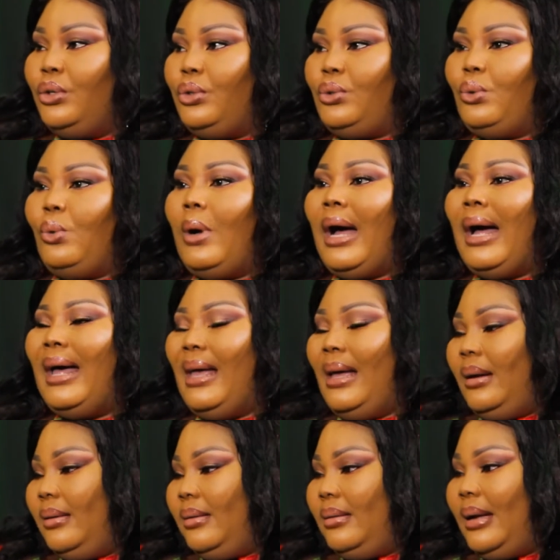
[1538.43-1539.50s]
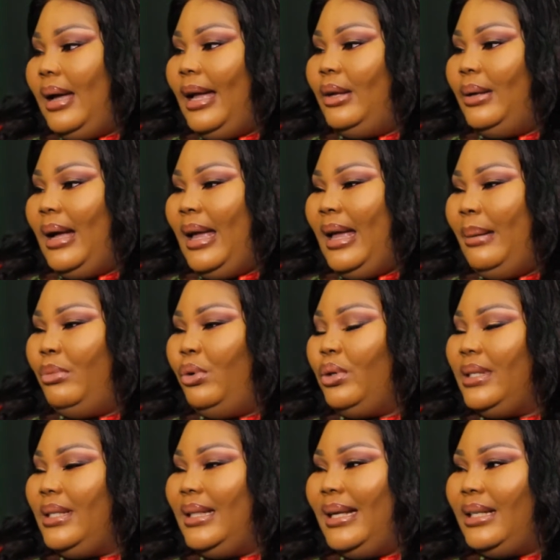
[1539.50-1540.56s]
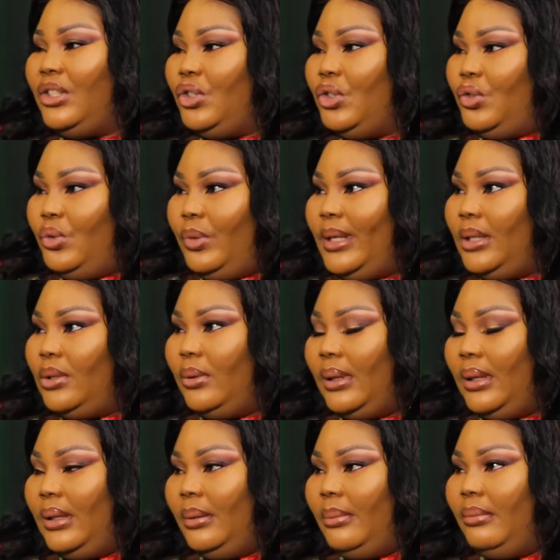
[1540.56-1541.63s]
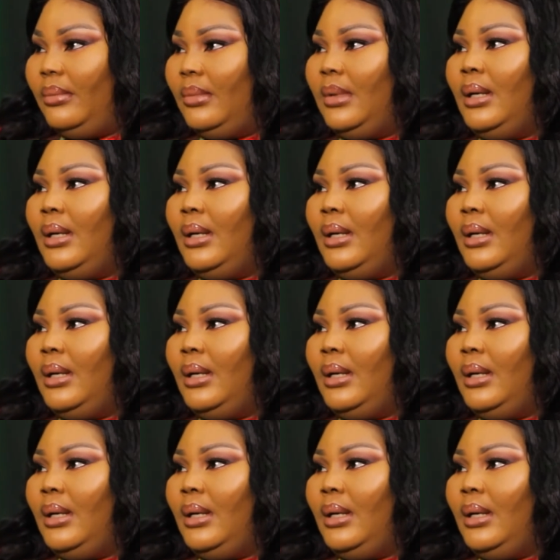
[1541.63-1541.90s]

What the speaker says: So I am not that strict on them.